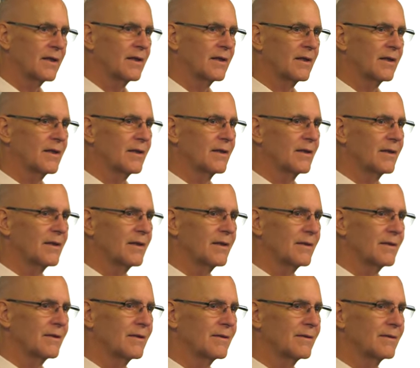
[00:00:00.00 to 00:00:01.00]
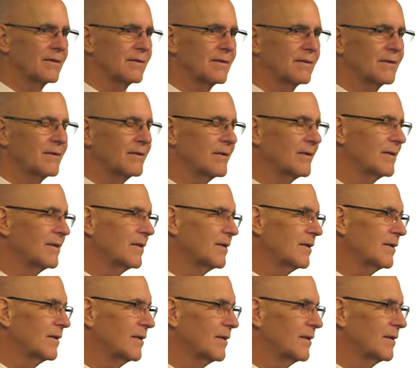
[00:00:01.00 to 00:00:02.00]

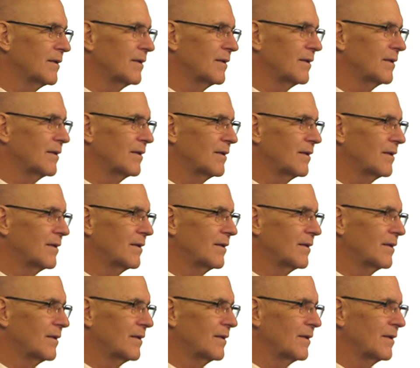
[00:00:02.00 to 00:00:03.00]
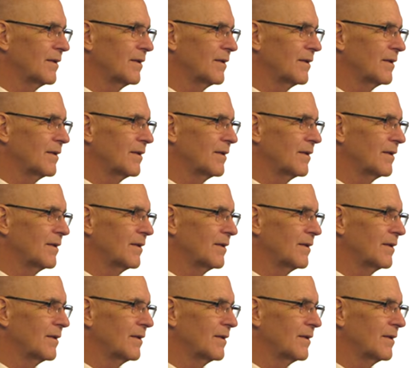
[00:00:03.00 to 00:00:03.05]
Nobody speaks.